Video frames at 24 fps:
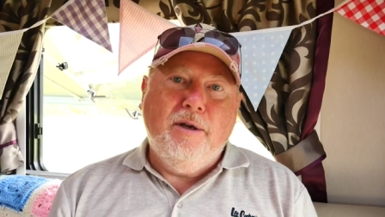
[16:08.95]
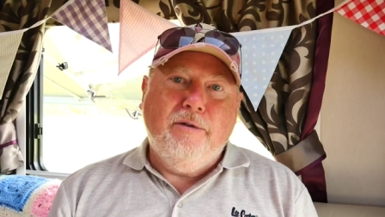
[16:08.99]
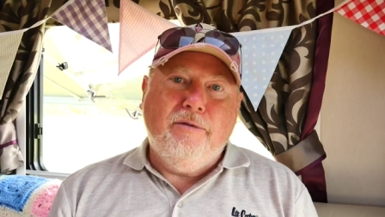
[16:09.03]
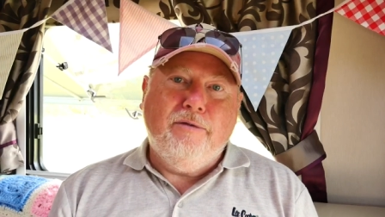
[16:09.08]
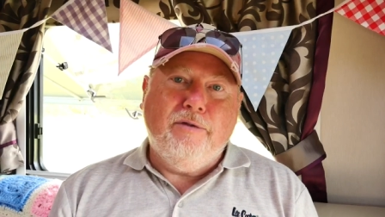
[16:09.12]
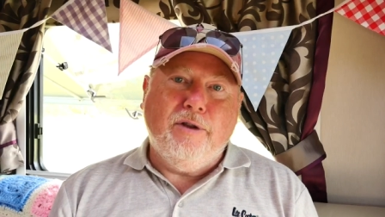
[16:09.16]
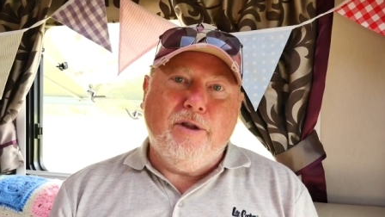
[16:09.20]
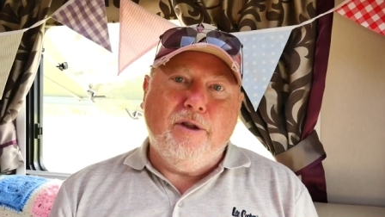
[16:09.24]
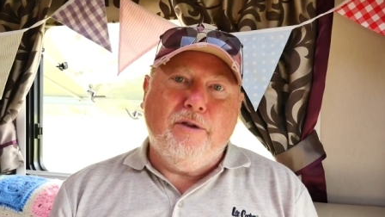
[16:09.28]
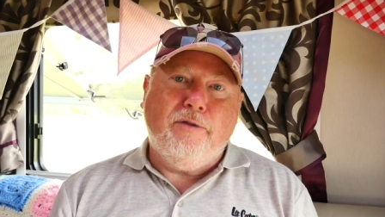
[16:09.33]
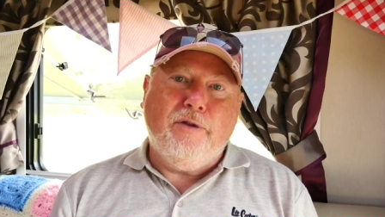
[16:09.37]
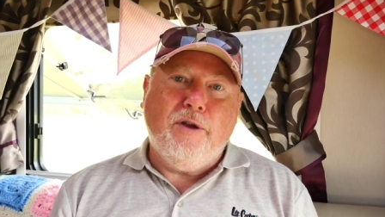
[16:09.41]

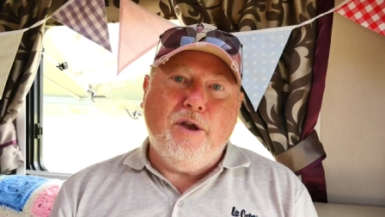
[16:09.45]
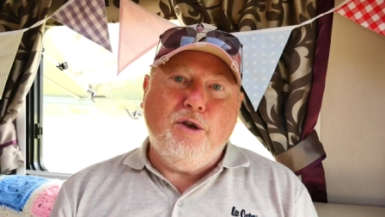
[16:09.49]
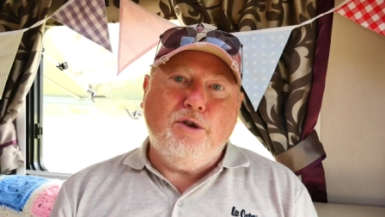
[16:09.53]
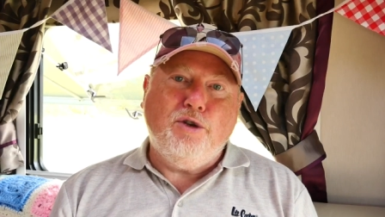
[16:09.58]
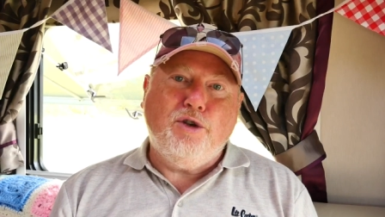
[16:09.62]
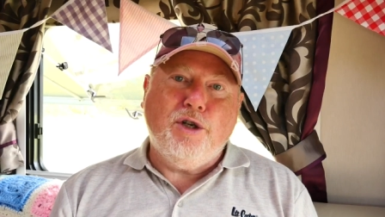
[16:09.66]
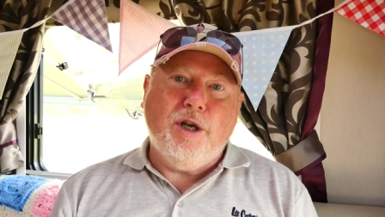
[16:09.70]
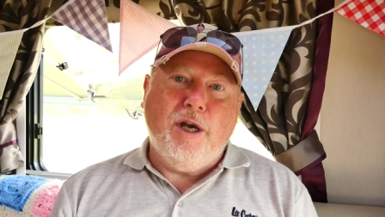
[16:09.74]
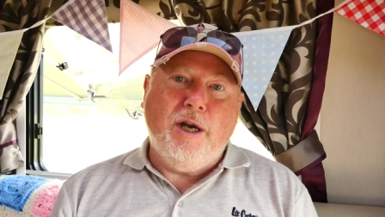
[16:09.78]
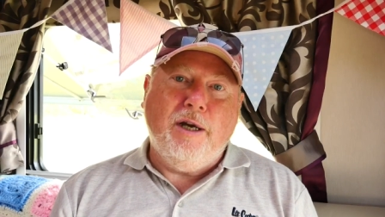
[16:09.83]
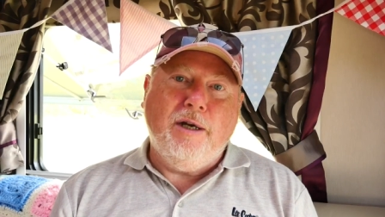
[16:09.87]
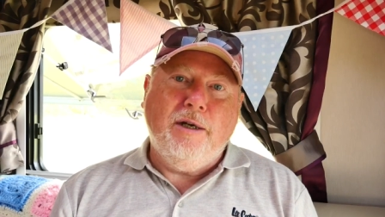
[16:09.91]
for the
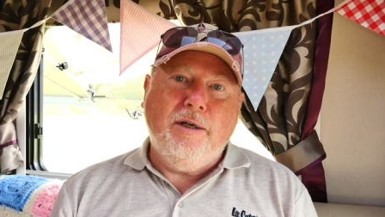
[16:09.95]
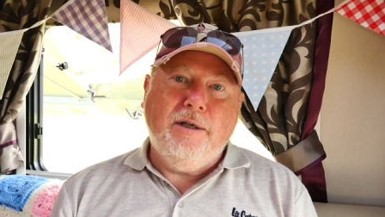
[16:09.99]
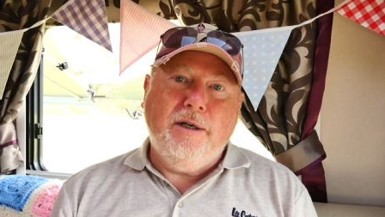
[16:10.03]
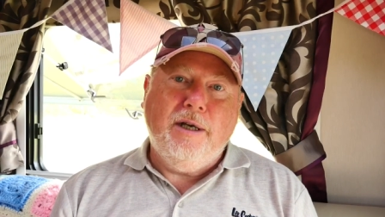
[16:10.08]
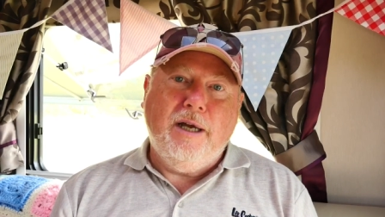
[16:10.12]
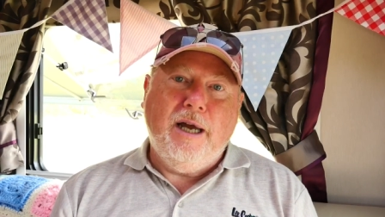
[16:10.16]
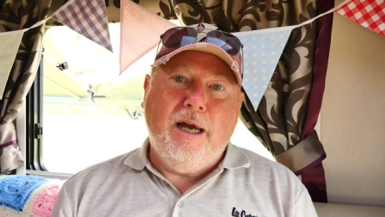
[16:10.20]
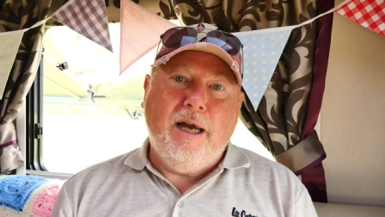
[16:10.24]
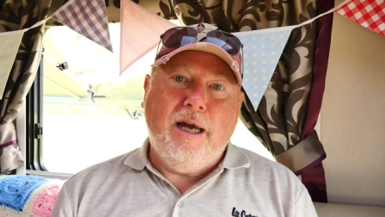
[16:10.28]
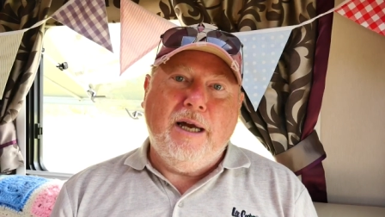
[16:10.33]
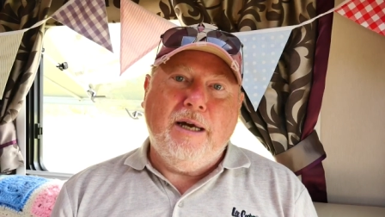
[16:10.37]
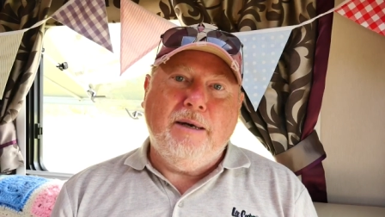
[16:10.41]
future
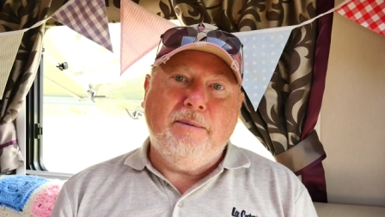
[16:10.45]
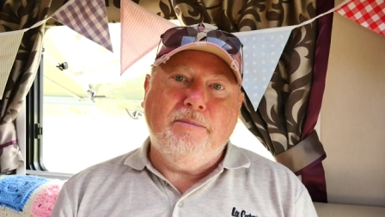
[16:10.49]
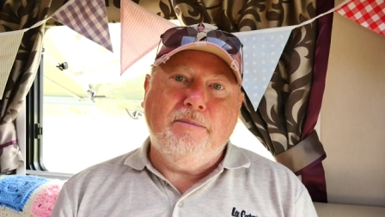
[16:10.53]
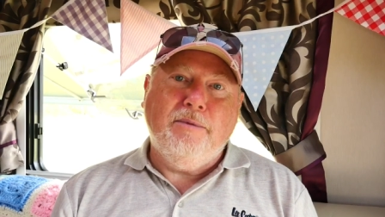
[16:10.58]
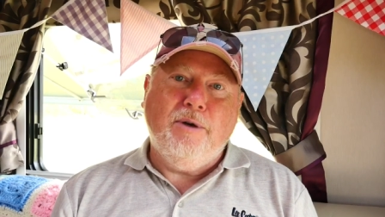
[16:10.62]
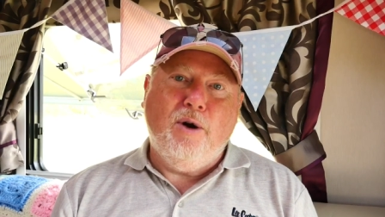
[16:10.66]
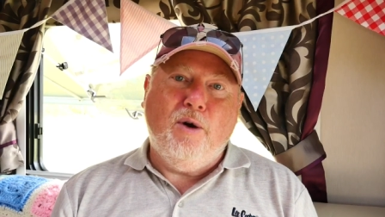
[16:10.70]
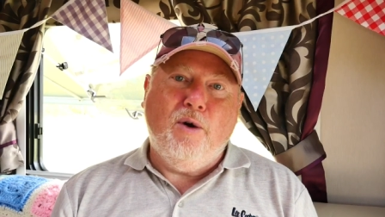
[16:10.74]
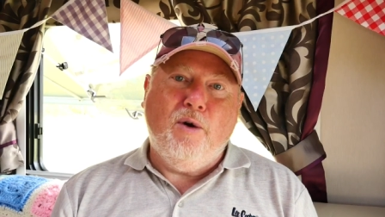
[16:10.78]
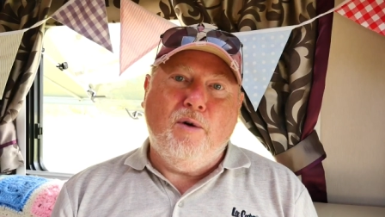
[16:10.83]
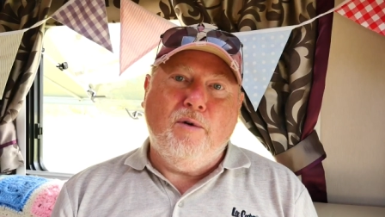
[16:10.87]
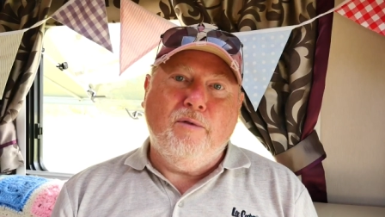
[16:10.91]
um,
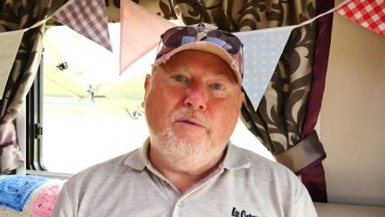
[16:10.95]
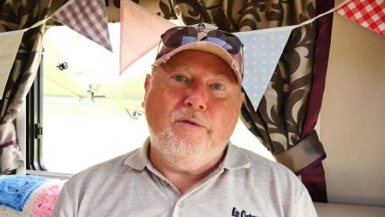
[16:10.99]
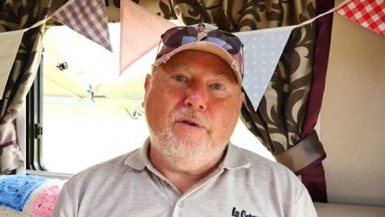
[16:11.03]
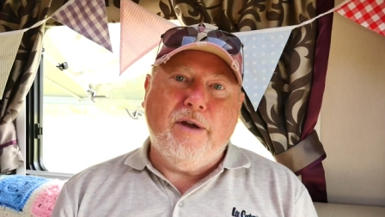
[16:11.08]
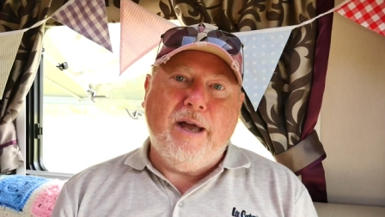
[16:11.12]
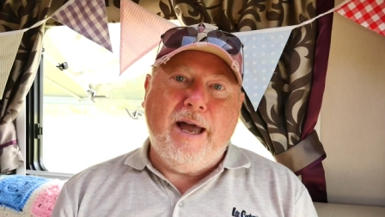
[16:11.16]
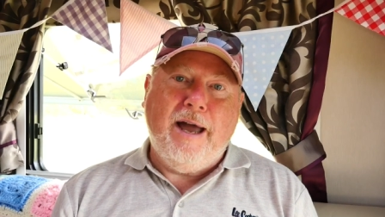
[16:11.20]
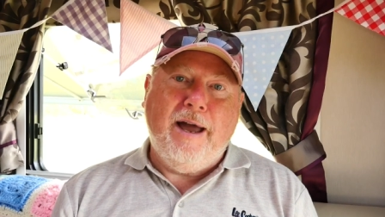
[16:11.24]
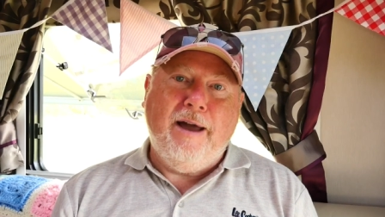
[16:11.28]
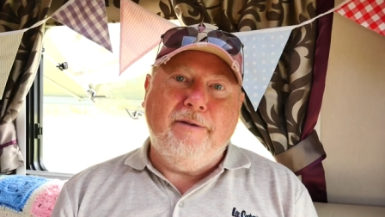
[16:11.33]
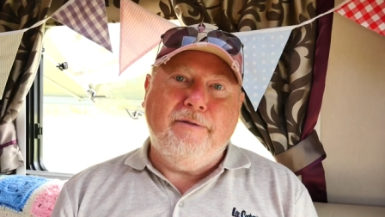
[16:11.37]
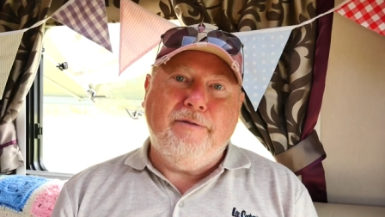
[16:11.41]
of
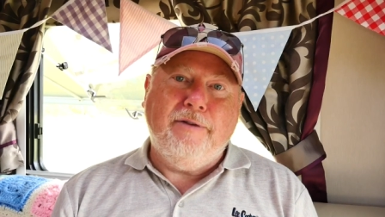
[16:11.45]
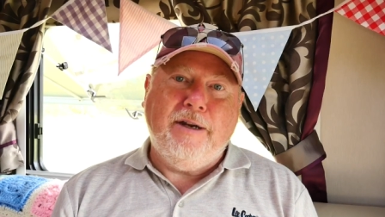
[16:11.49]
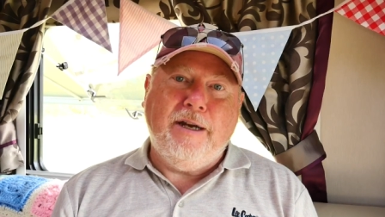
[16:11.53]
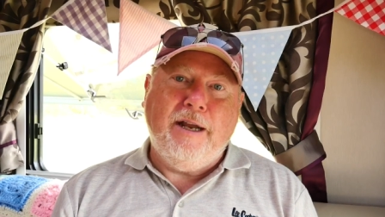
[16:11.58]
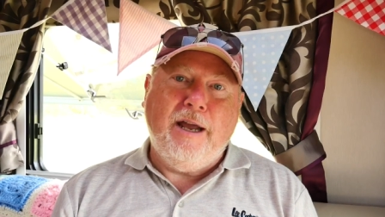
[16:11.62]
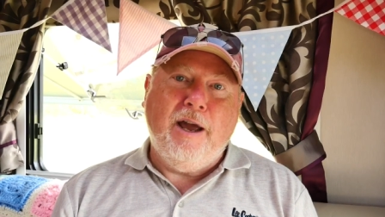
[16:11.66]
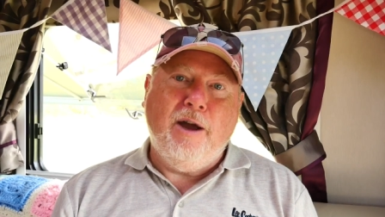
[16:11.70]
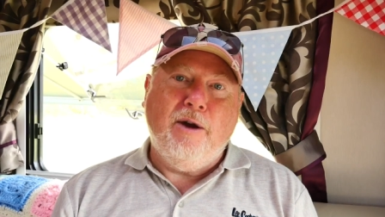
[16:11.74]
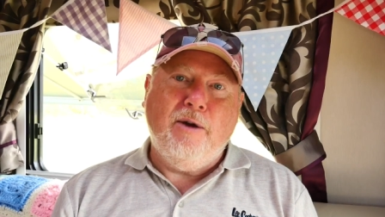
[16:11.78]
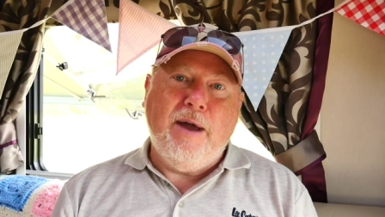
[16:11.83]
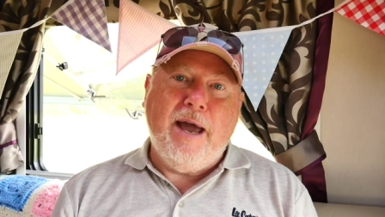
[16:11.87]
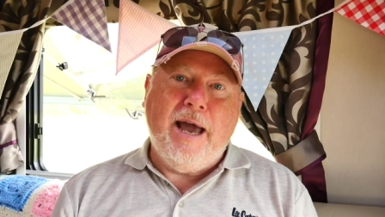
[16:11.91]
our
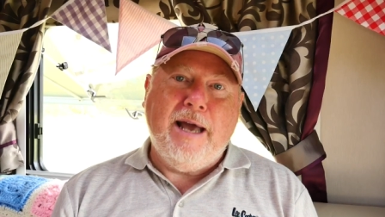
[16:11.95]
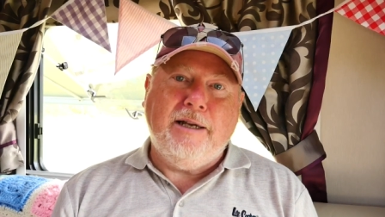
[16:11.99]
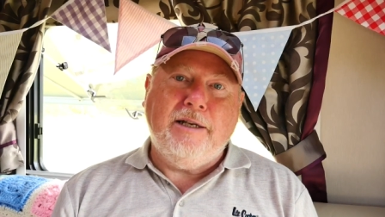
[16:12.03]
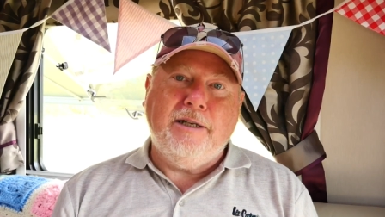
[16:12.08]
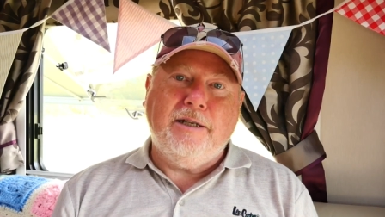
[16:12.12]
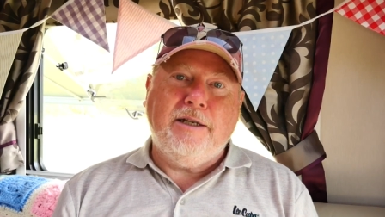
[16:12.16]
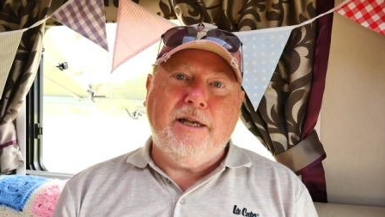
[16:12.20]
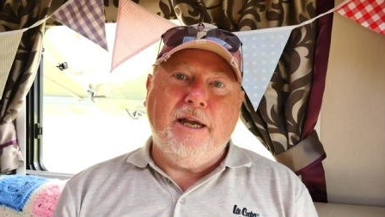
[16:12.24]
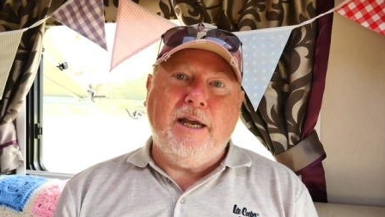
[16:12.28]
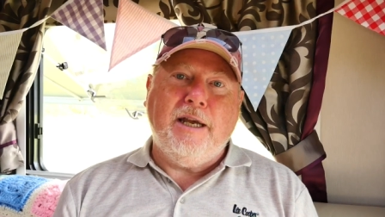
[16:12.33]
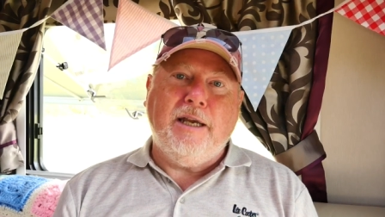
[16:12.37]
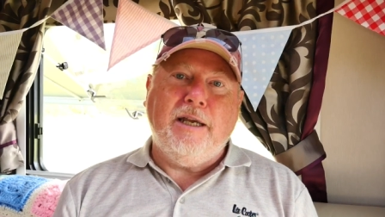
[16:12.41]
video
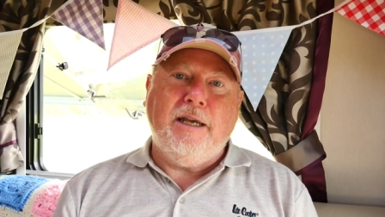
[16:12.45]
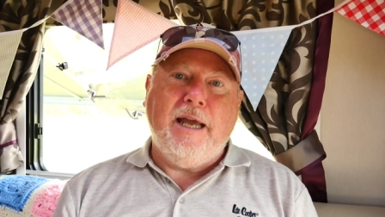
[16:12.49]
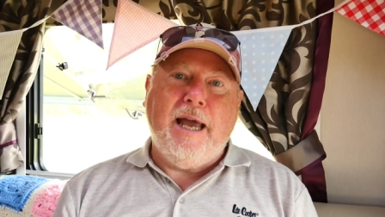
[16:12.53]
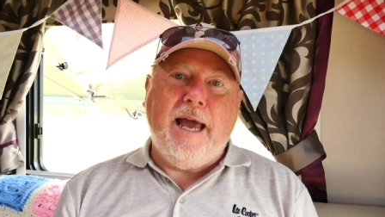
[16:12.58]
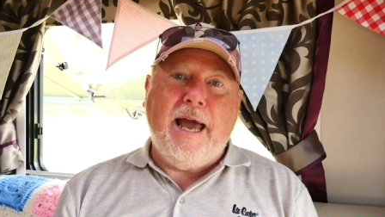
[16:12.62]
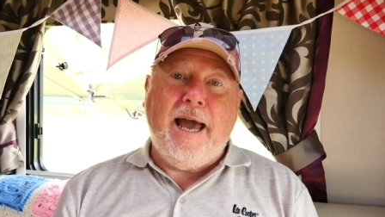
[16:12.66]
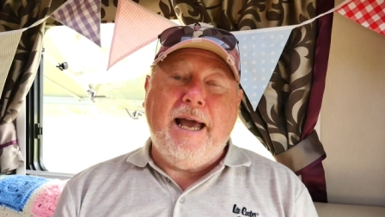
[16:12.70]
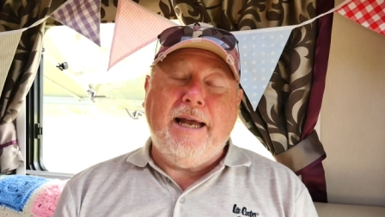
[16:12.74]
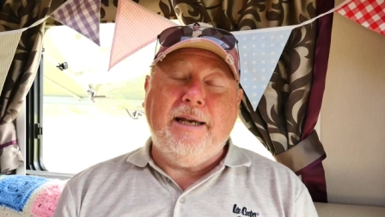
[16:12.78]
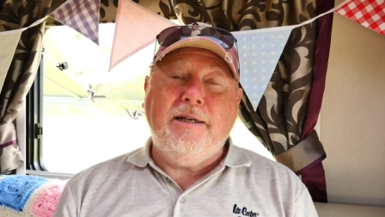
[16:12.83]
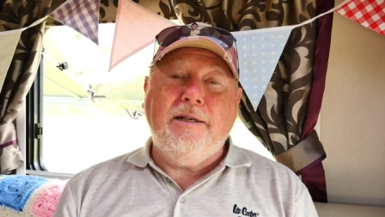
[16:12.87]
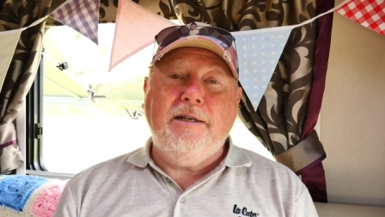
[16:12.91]
editing
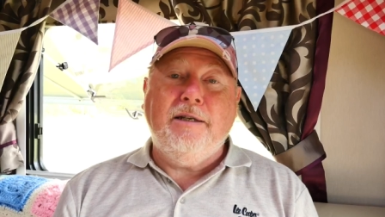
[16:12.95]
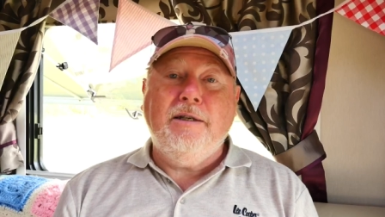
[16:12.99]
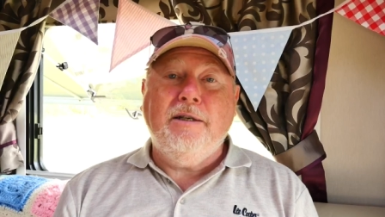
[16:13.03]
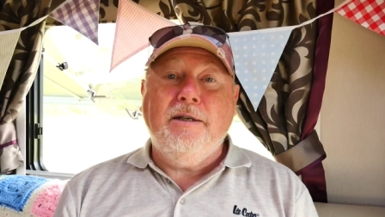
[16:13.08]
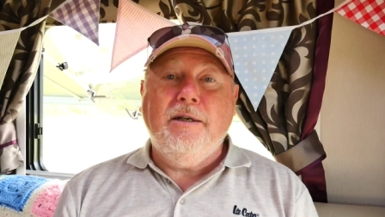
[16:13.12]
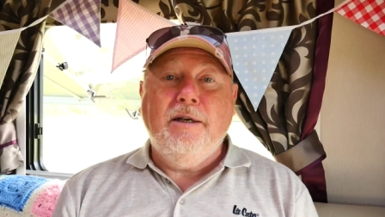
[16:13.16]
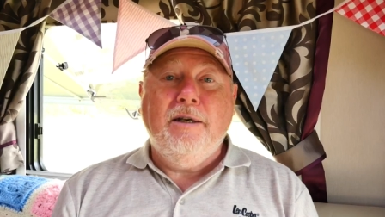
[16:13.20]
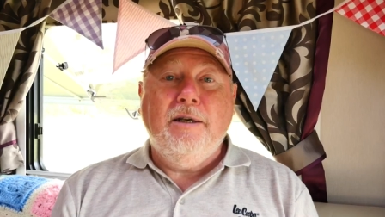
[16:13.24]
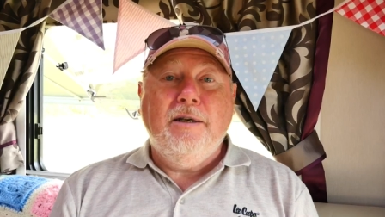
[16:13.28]
and